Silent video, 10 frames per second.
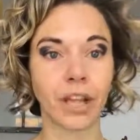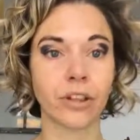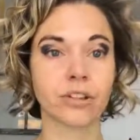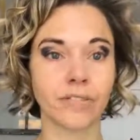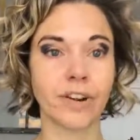It
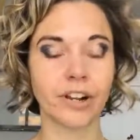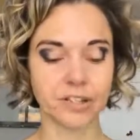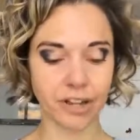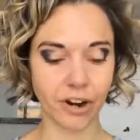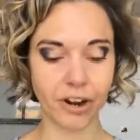looks very
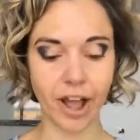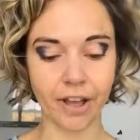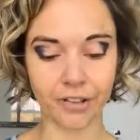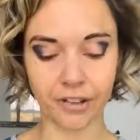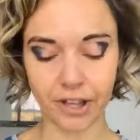scary.
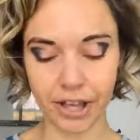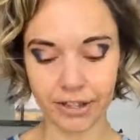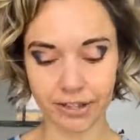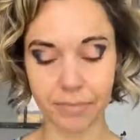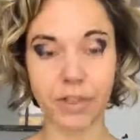I look
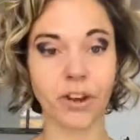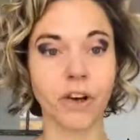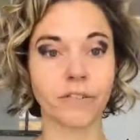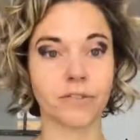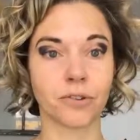like something
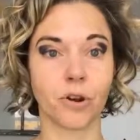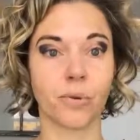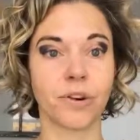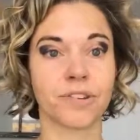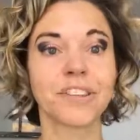off of Star
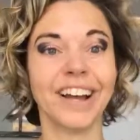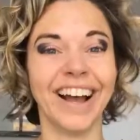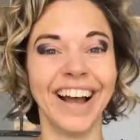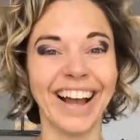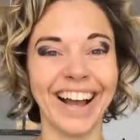Wars.
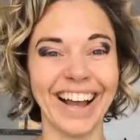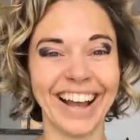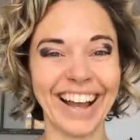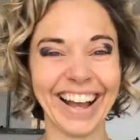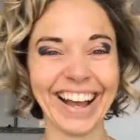
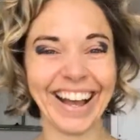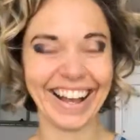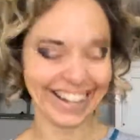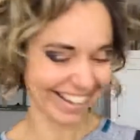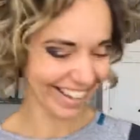
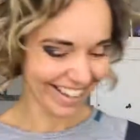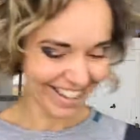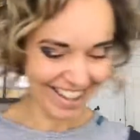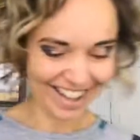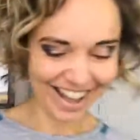All
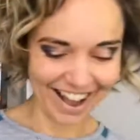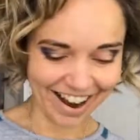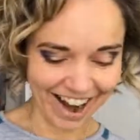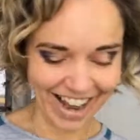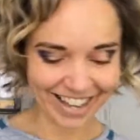
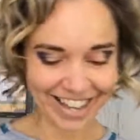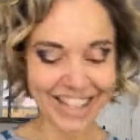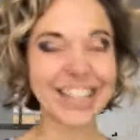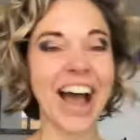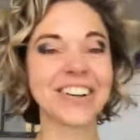right,
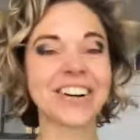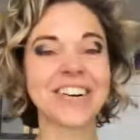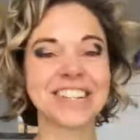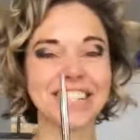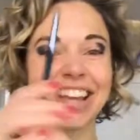now you're
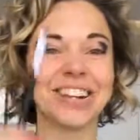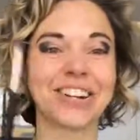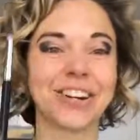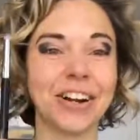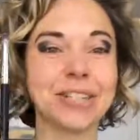going to take a
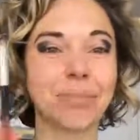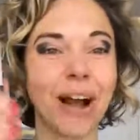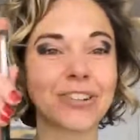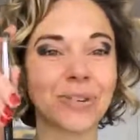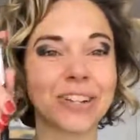crease
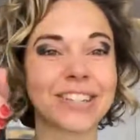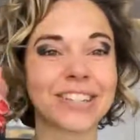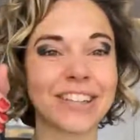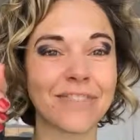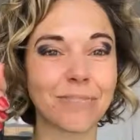brush or a
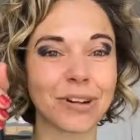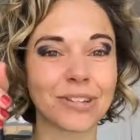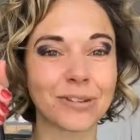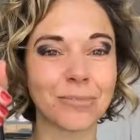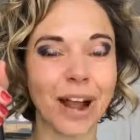stiff
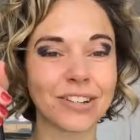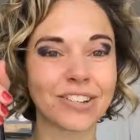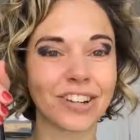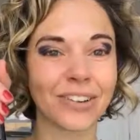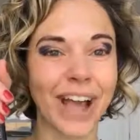bristled
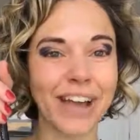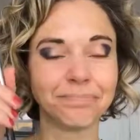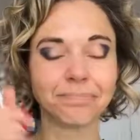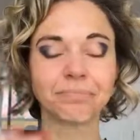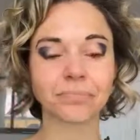brush, okay?
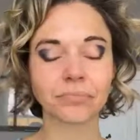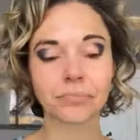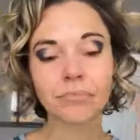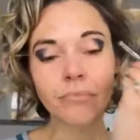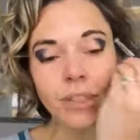
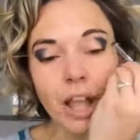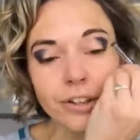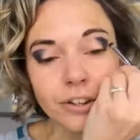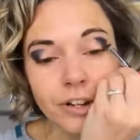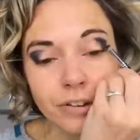
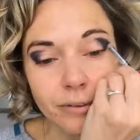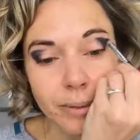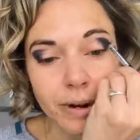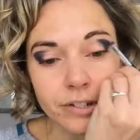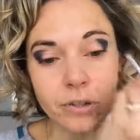And you're gonna,
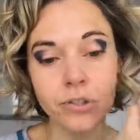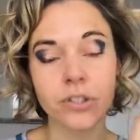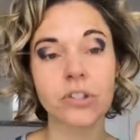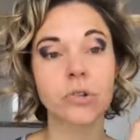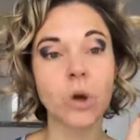remember I told you
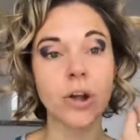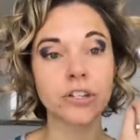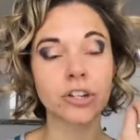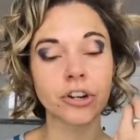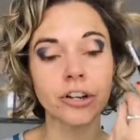this goes on
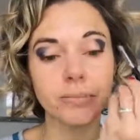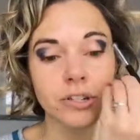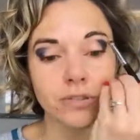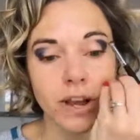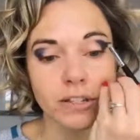as a cream, but
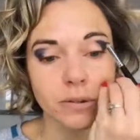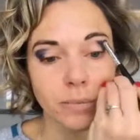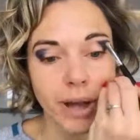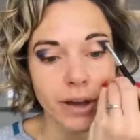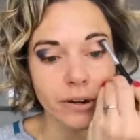it dries to a
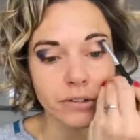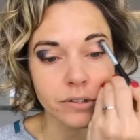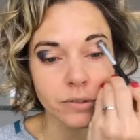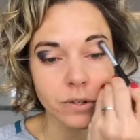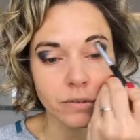powder,
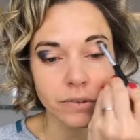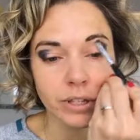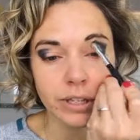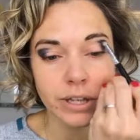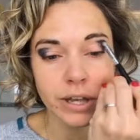so you can
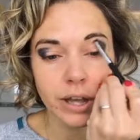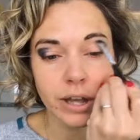really